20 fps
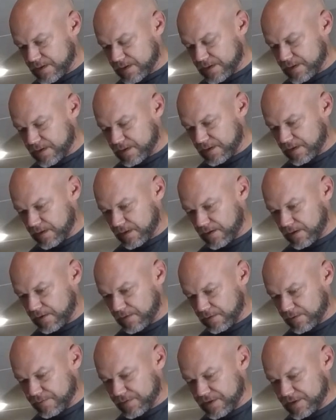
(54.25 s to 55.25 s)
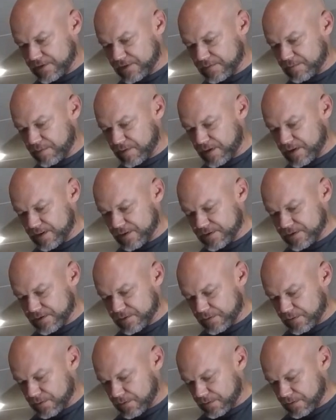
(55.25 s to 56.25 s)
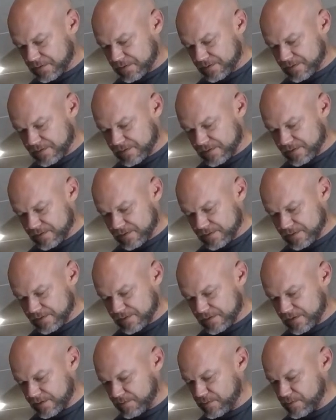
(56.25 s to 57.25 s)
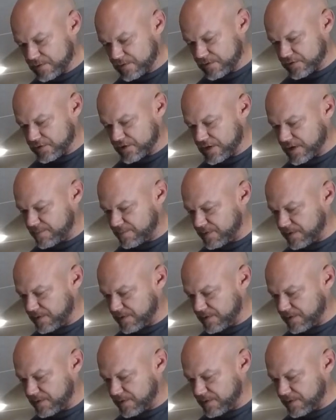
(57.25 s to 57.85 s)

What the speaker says: online RV supply store, and they weren't cheap.